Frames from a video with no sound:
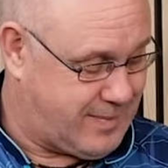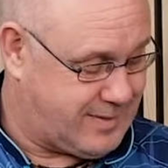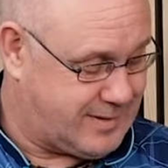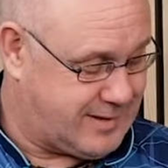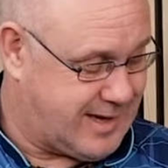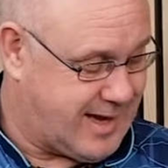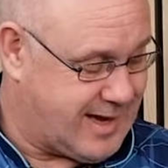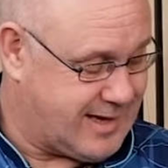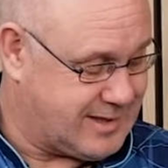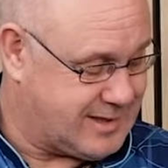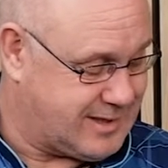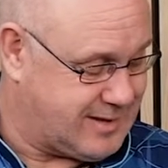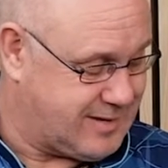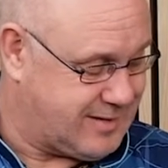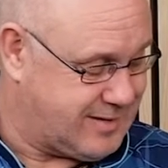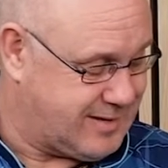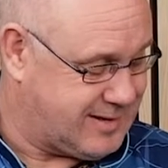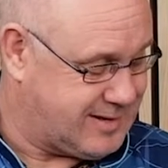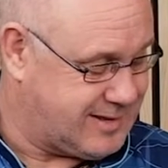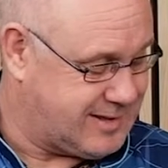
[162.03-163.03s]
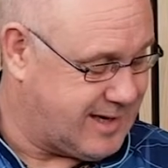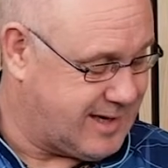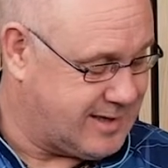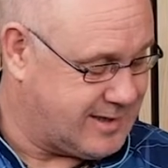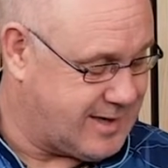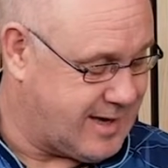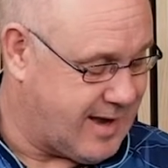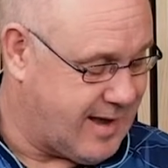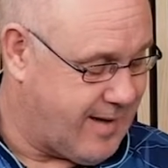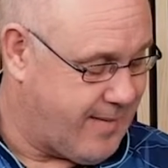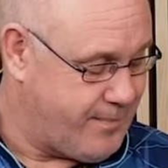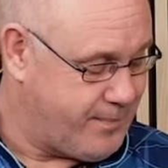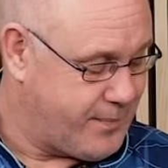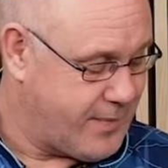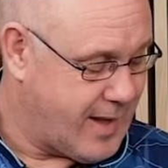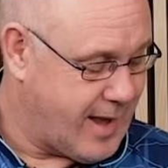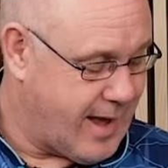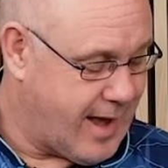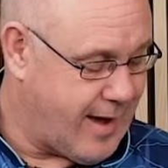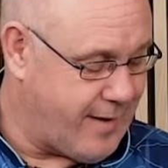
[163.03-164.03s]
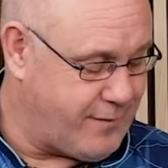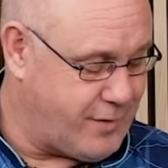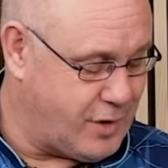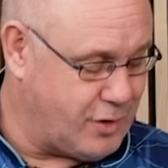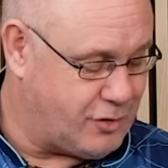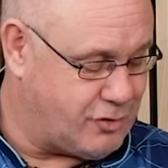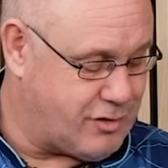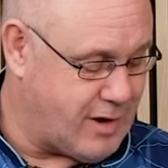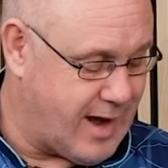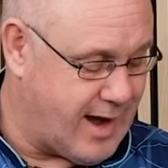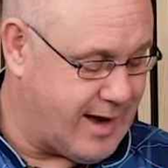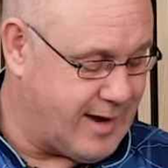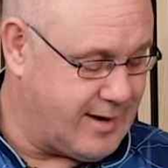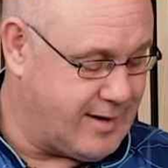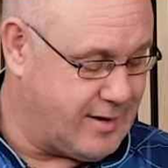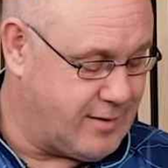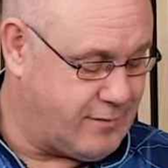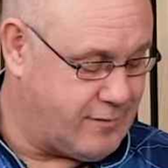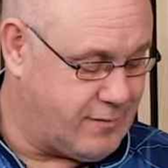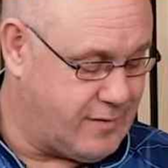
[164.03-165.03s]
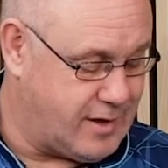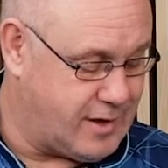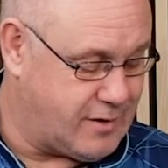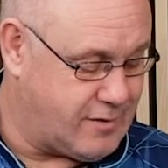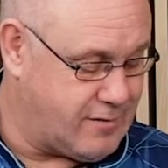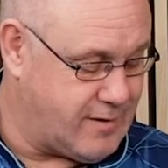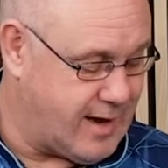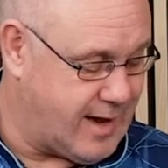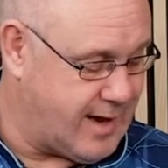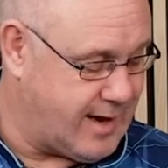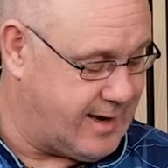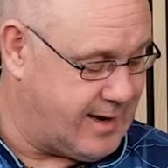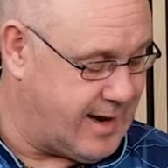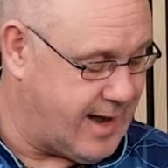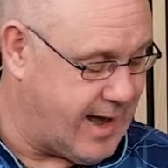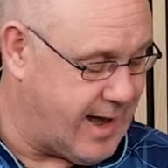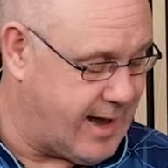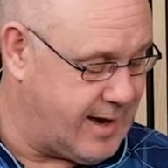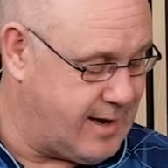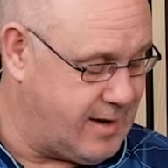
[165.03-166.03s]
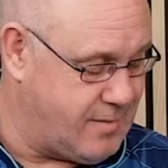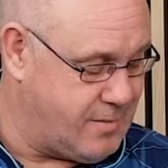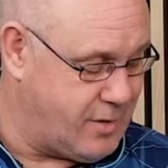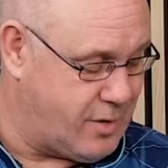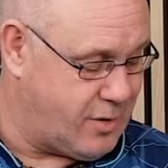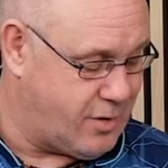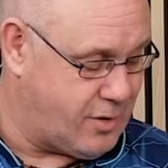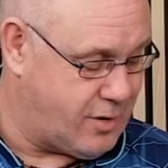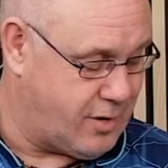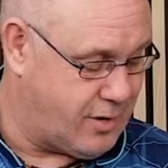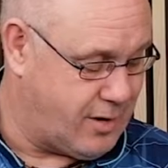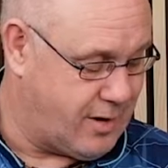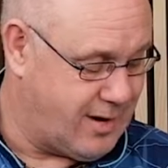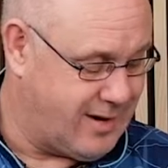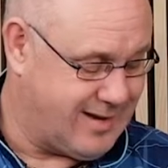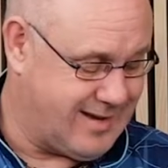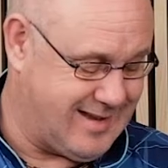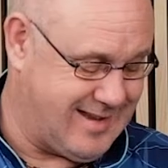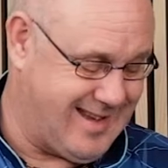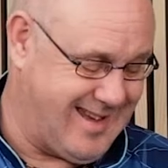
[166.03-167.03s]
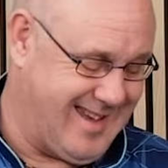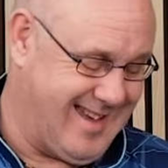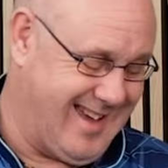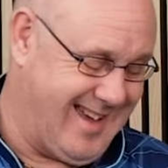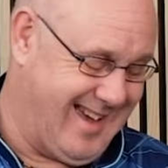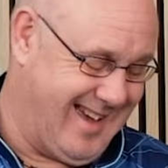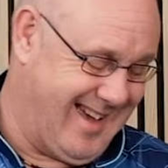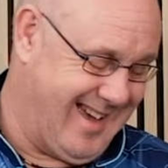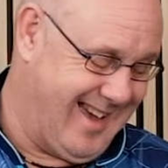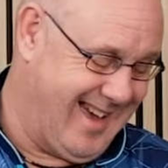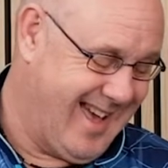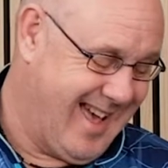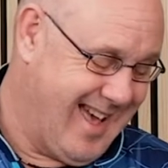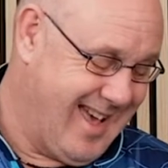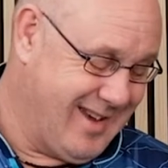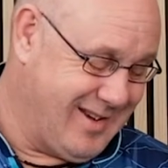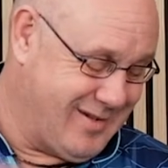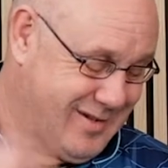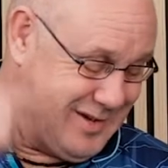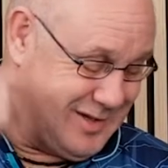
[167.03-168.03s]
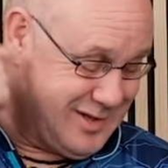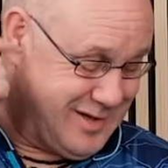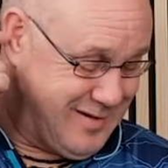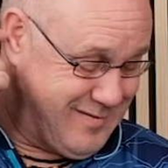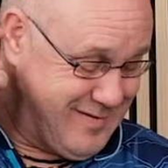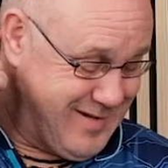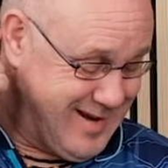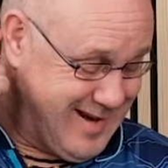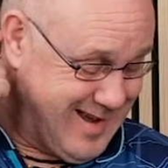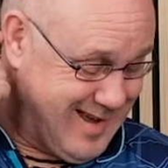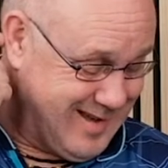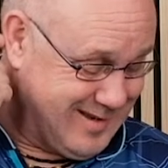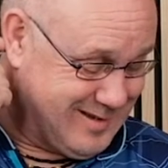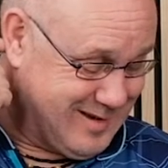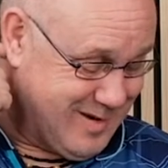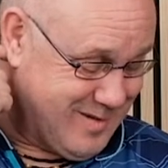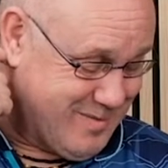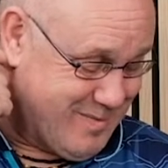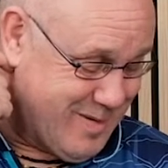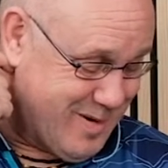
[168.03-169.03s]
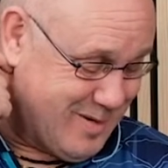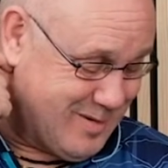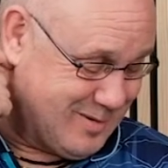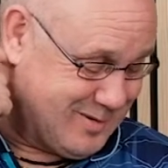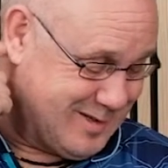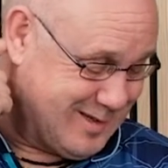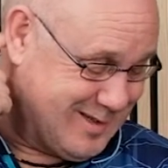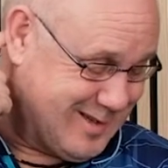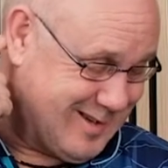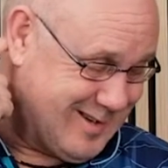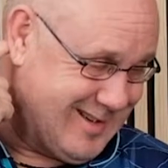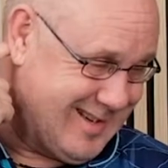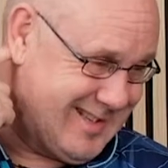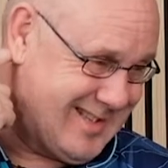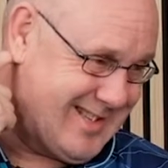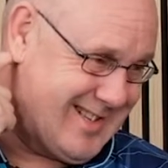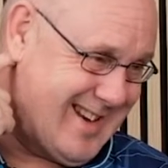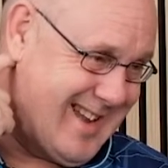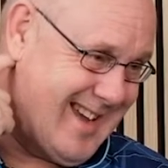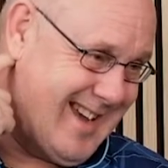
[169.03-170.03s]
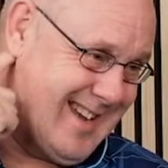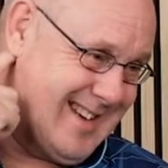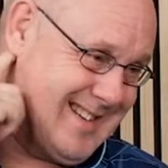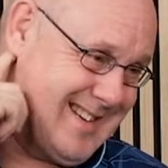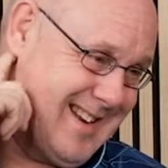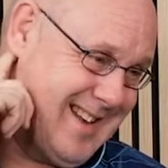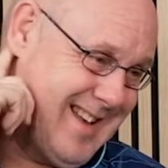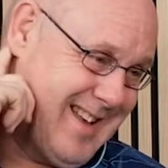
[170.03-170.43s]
Cast says, have you tried recreating any more Cristiano Ronaldo poses on your stairs?